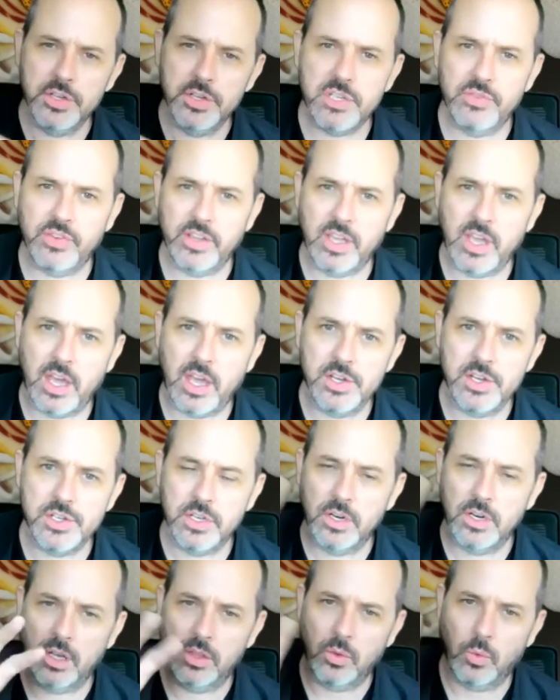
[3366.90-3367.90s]

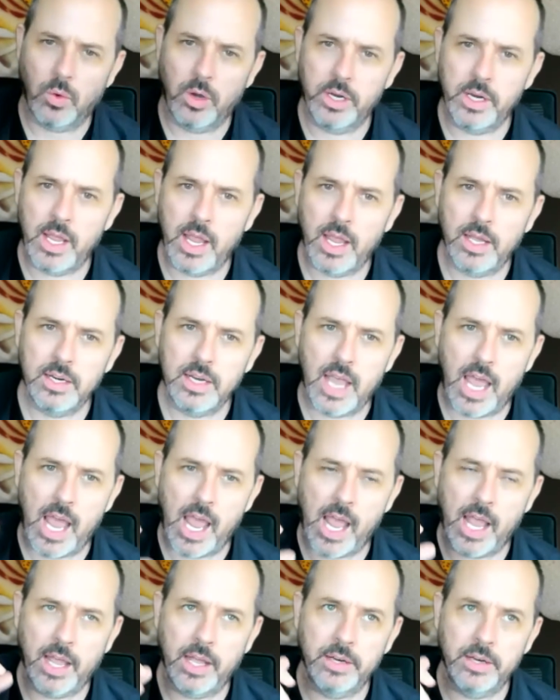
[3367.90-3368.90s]
diversification on the one
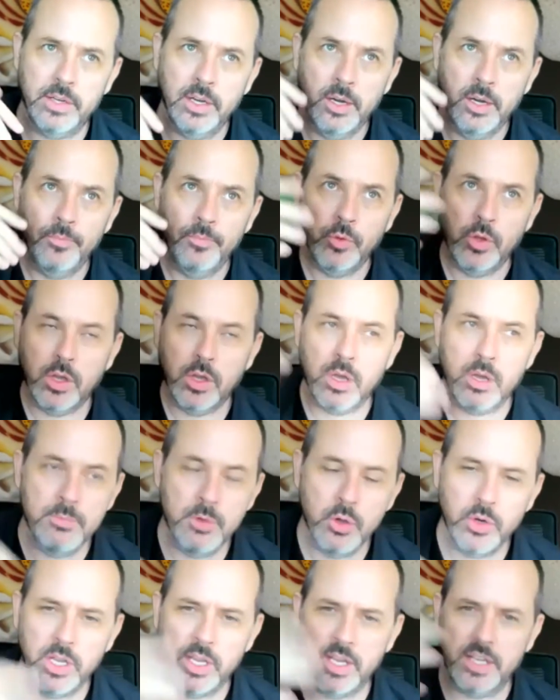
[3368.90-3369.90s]
hand and
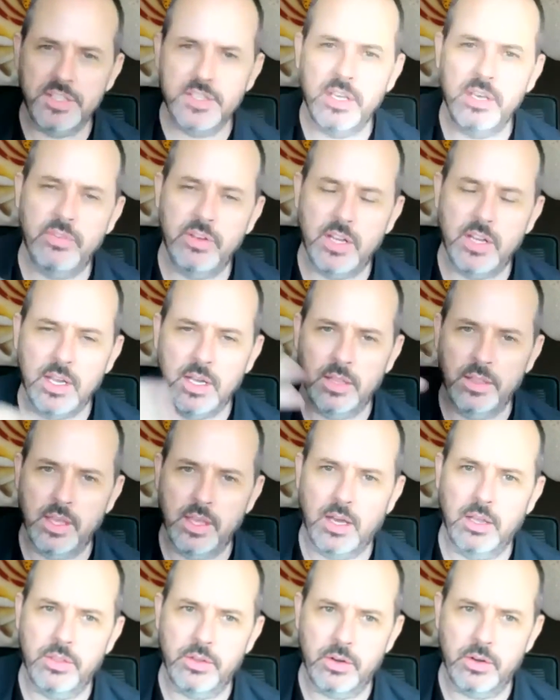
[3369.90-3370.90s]
communicativity
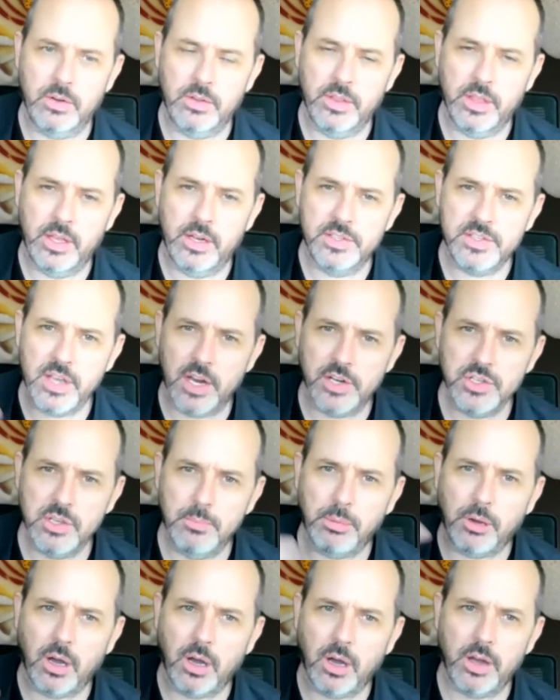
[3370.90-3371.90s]
on the other. That it's
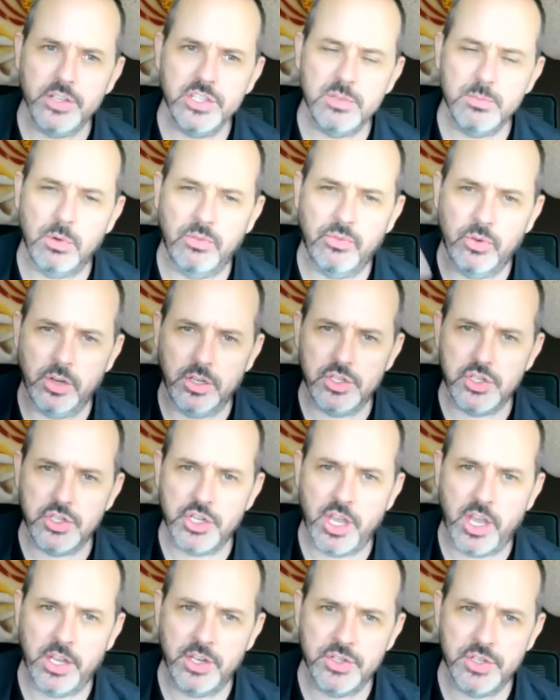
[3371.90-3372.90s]
actually possible for
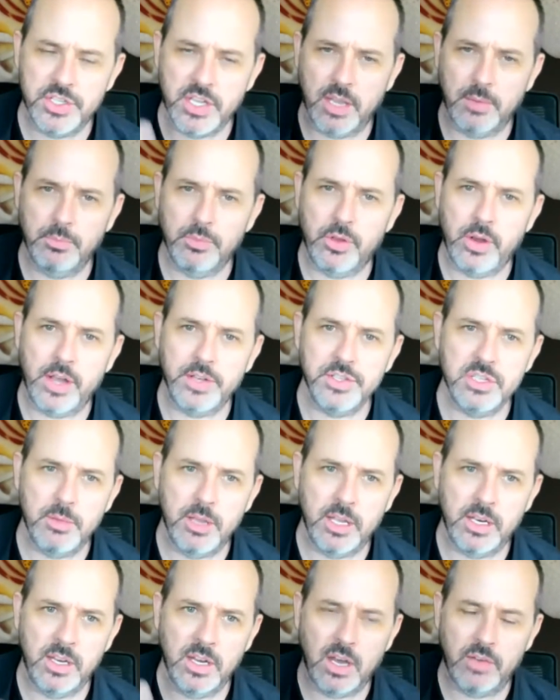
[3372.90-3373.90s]
exchange to take. There
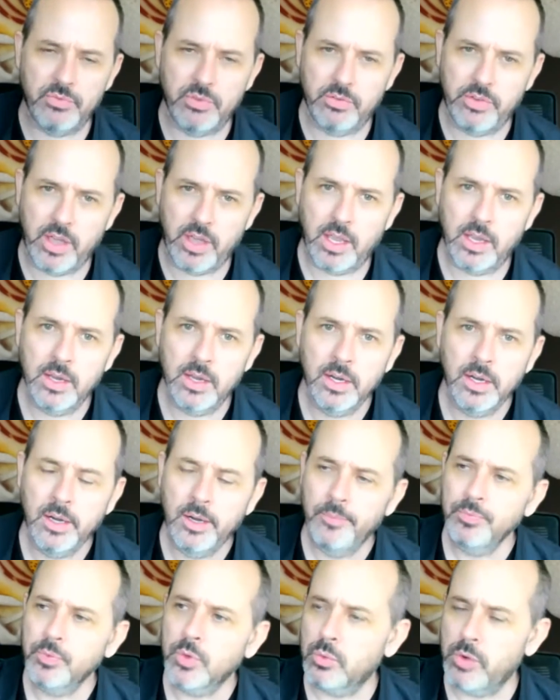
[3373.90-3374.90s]
has to be enough of a
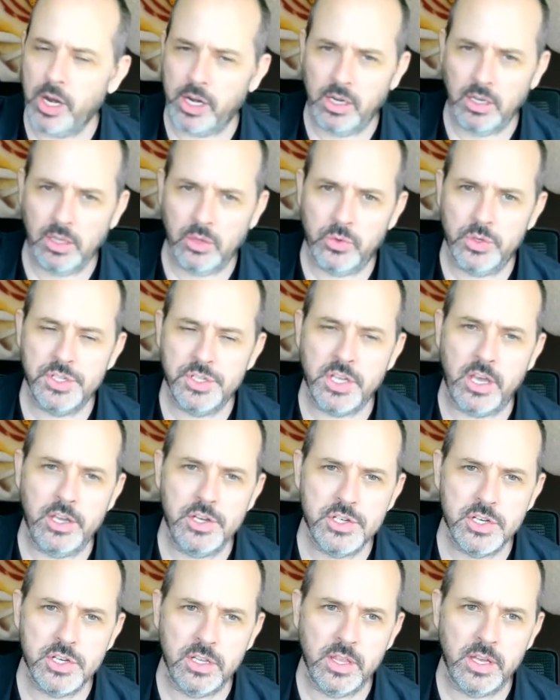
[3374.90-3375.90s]

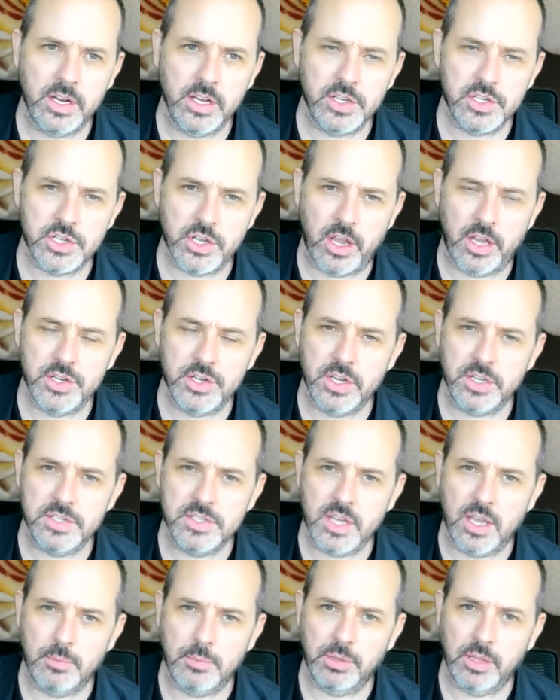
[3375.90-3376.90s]
regularization that exchange
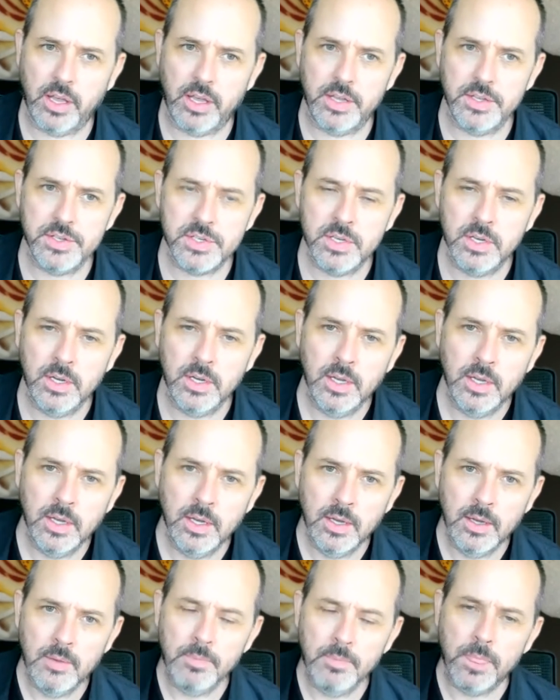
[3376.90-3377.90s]
can take place,
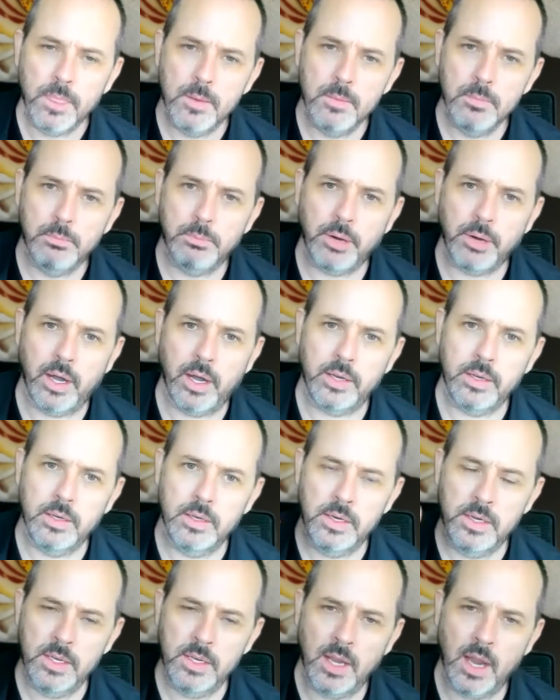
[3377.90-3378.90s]

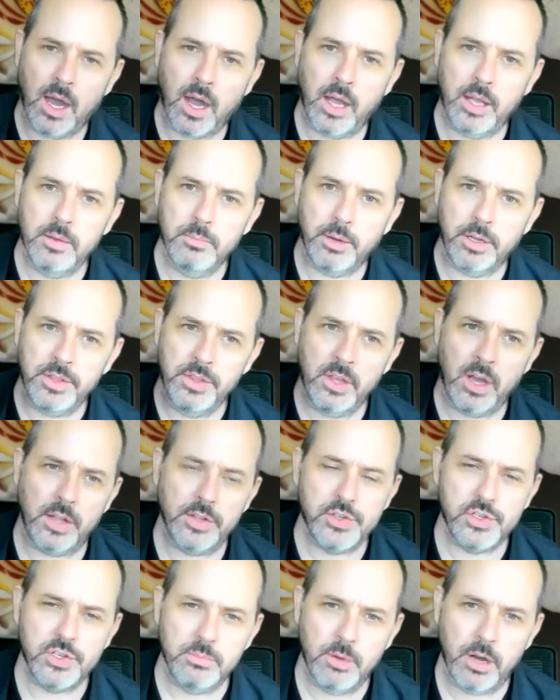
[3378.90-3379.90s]
but not
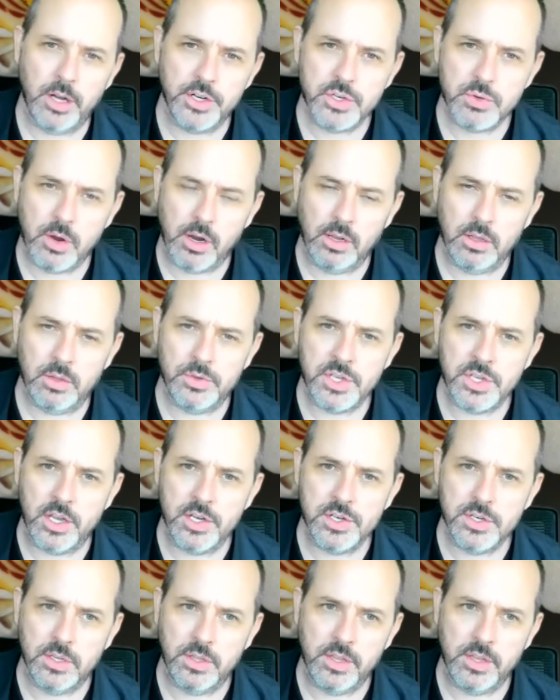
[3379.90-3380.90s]
so much
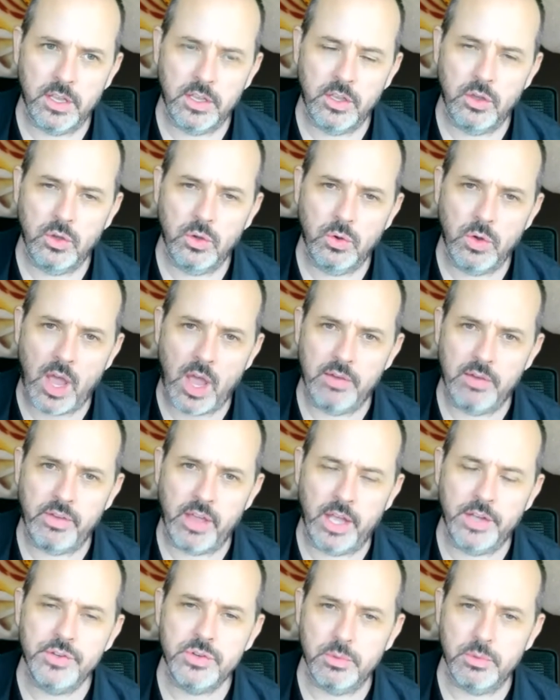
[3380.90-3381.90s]
regularization that you
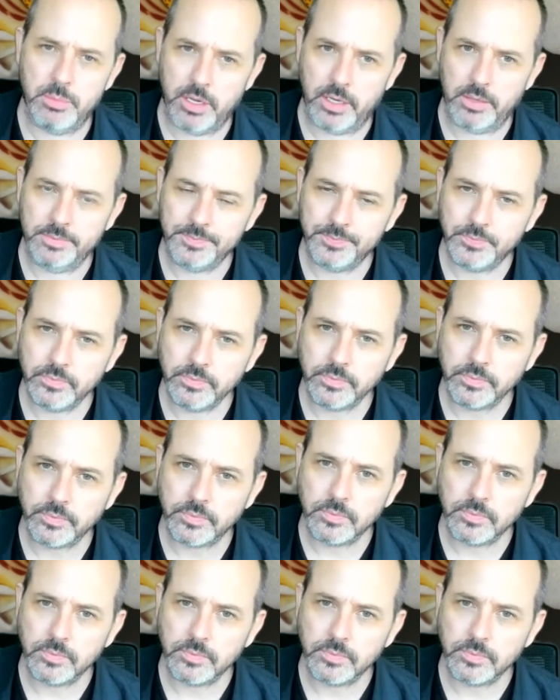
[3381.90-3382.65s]
have entropy.